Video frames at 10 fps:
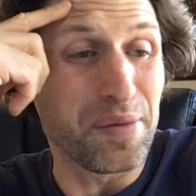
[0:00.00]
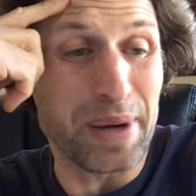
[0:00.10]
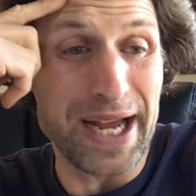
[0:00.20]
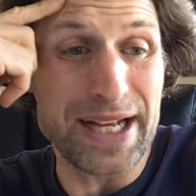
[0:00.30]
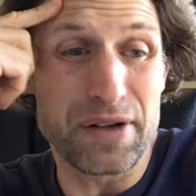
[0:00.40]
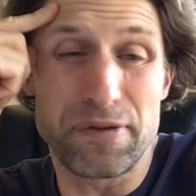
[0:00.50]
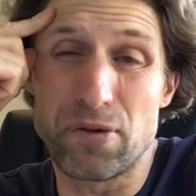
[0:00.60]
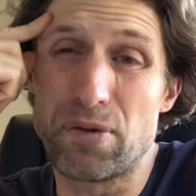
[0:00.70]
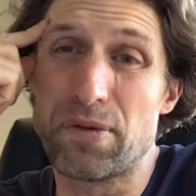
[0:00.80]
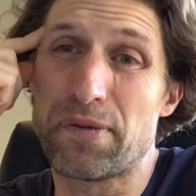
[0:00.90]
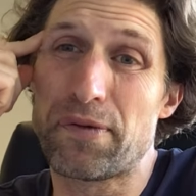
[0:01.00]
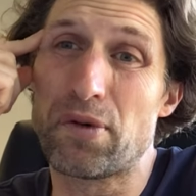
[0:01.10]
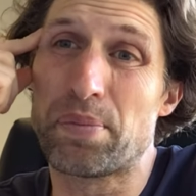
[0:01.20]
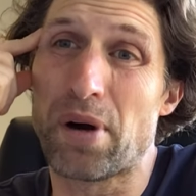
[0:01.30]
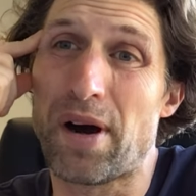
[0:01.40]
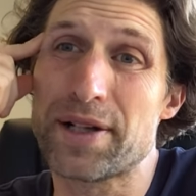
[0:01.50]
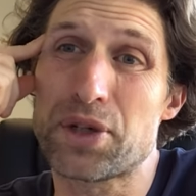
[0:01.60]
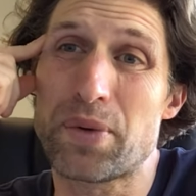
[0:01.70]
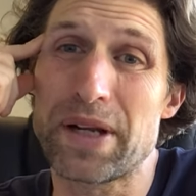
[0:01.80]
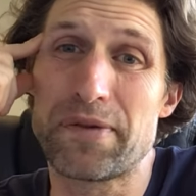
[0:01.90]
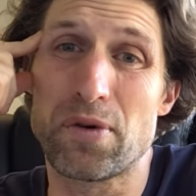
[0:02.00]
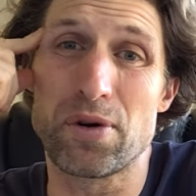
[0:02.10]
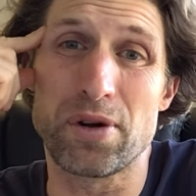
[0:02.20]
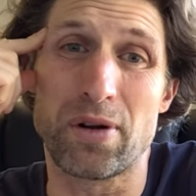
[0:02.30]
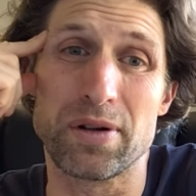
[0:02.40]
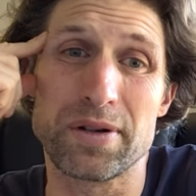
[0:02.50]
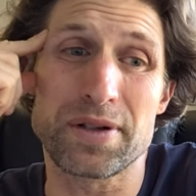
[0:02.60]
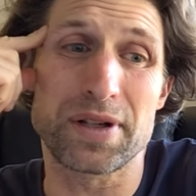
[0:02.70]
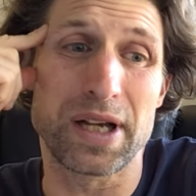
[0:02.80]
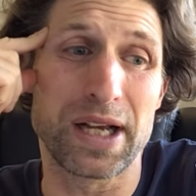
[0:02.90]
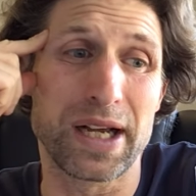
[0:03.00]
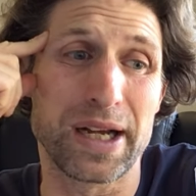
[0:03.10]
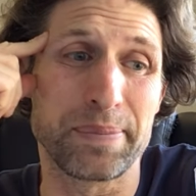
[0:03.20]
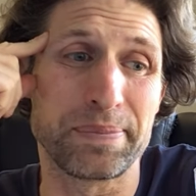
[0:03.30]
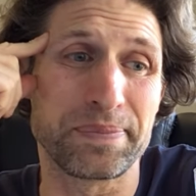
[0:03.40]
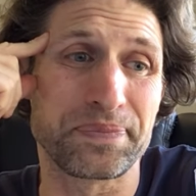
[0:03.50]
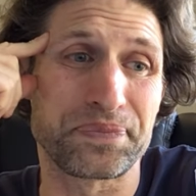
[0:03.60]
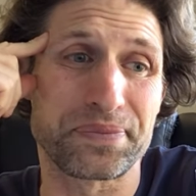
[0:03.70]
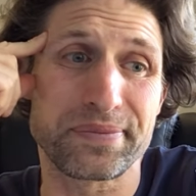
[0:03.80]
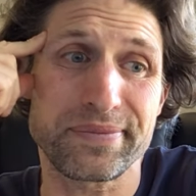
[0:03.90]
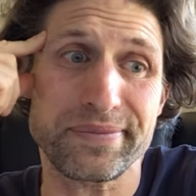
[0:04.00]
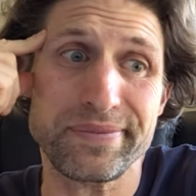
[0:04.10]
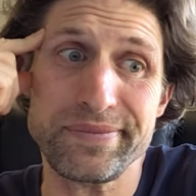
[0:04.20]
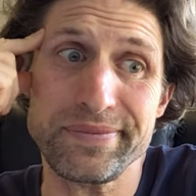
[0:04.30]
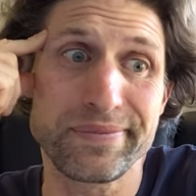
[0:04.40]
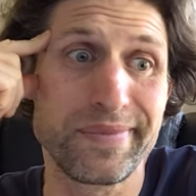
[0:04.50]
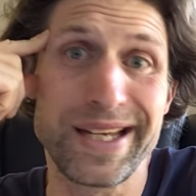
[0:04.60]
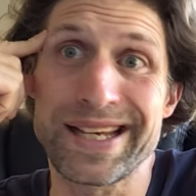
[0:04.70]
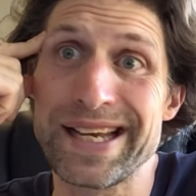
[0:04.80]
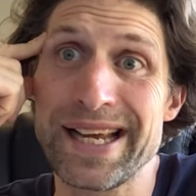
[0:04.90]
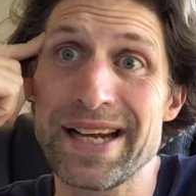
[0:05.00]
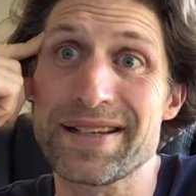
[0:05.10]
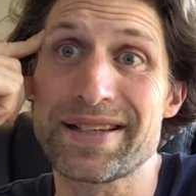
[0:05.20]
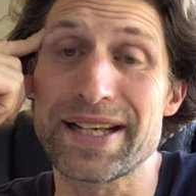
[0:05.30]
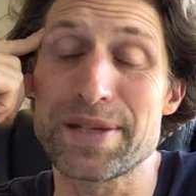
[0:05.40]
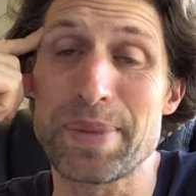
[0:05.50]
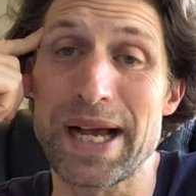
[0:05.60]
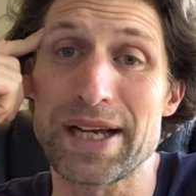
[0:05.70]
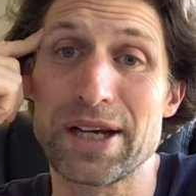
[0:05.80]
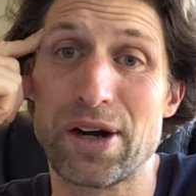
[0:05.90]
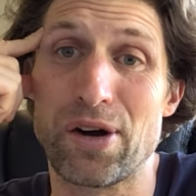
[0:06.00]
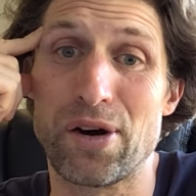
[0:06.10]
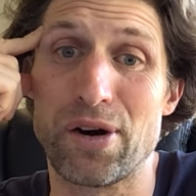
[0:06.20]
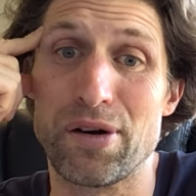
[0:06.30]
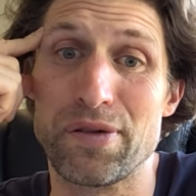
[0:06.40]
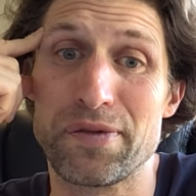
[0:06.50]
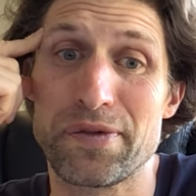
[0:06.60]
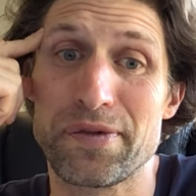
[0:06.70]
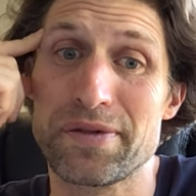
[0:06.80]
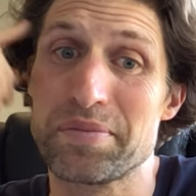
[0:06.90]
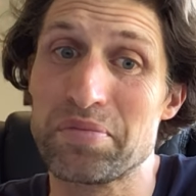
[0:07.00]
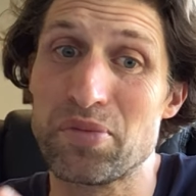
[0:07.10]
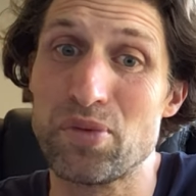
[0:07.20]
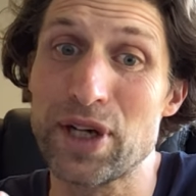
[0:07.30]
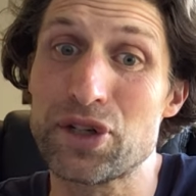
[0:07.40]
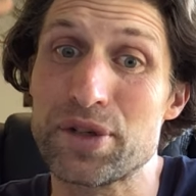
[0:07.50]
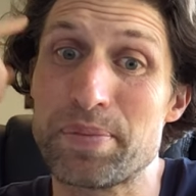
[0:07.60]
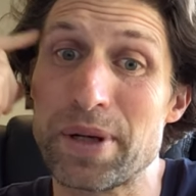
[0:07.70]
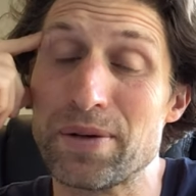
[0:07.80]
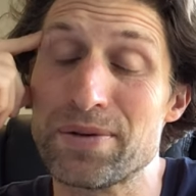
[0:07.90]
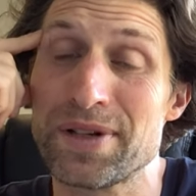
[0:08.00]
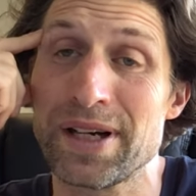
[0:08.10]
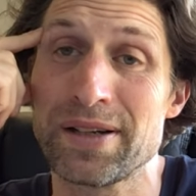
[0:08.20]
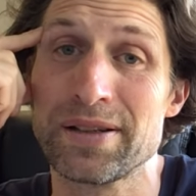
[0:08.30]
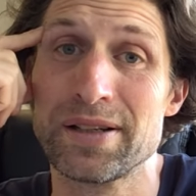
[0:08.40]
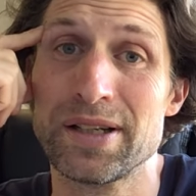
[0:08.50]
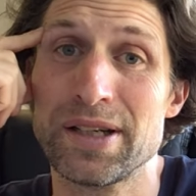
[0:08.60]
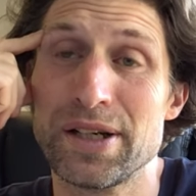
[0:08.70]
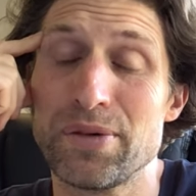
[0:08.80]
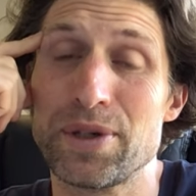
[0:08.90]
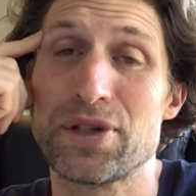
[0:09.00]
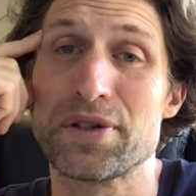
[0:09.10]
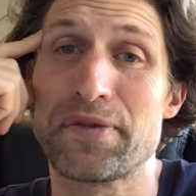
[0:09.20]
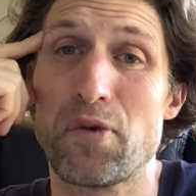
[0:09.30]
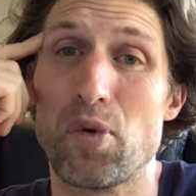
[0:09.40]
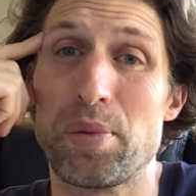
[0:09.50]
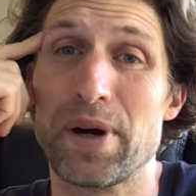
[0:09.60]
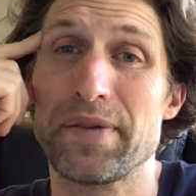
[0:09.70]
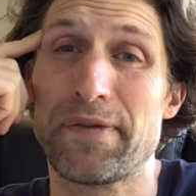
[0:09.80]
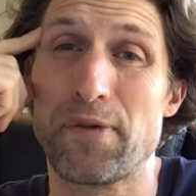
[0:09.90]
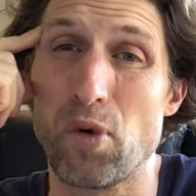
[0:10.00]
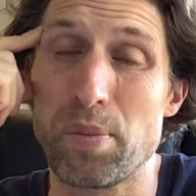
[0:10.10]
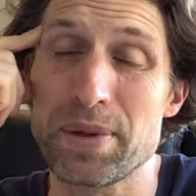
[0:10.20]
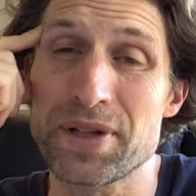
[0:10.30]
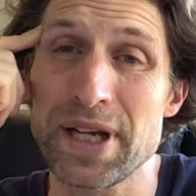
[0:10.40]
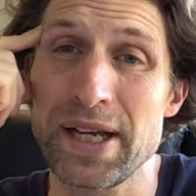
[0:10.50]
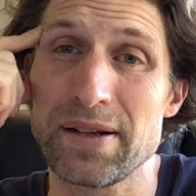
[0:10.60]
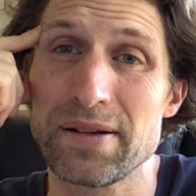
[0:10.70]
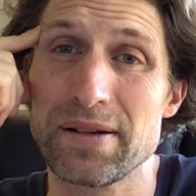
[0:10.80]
paying the full price, $24, you can get a 6-pack of Resch's Pilsner, which is 4.4%.